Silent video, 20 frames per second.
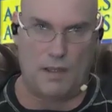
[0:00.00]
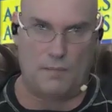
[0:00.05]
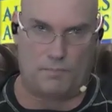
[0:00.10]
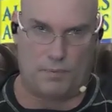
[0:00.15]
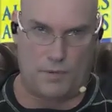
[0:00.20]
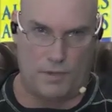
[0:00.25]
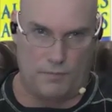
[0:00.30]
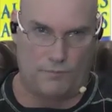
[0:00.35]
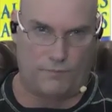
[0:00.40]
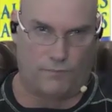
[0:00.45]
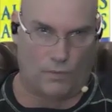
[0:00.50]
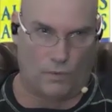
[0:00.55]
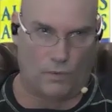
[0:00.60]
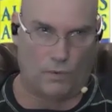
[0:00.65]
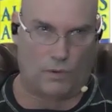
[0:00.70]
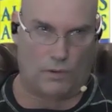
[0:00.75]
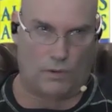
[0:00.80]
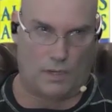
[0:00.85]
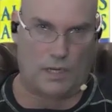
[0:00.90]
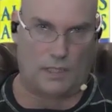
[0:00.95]

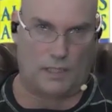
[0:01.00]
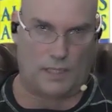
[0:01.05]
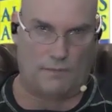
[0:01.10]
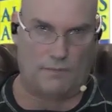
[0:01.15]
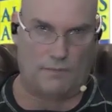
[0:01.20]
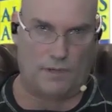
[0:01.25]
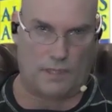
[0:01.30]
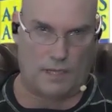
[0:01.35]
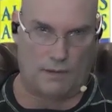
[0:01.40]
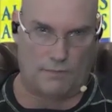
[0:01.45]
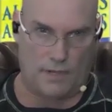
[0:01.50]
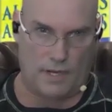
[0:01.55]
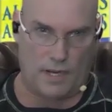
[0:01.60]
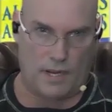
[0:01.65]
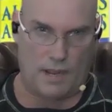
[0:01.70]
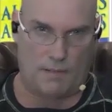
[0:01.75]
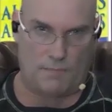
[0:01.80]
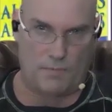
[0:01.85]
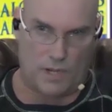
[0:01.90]
before 11:11 a.m.